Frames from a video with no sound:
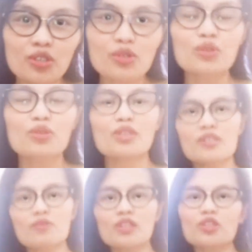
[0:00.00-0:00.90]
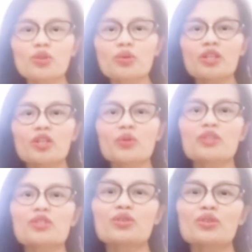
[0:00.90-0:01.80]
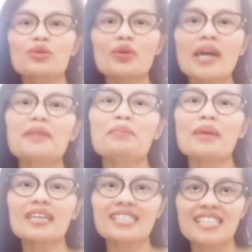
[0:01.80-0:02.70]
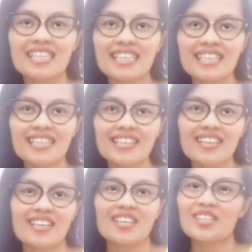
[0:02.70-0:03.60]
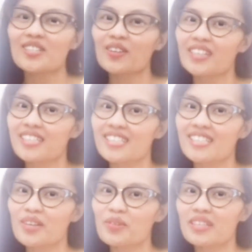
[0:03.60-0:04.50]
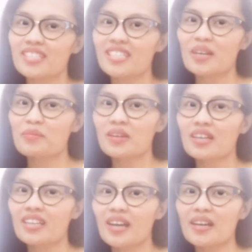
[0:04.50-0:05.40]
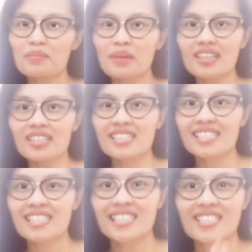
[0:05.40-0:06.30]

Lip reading: So today's video, we're going to do unboxing. So let's see what I'm gonna unbox.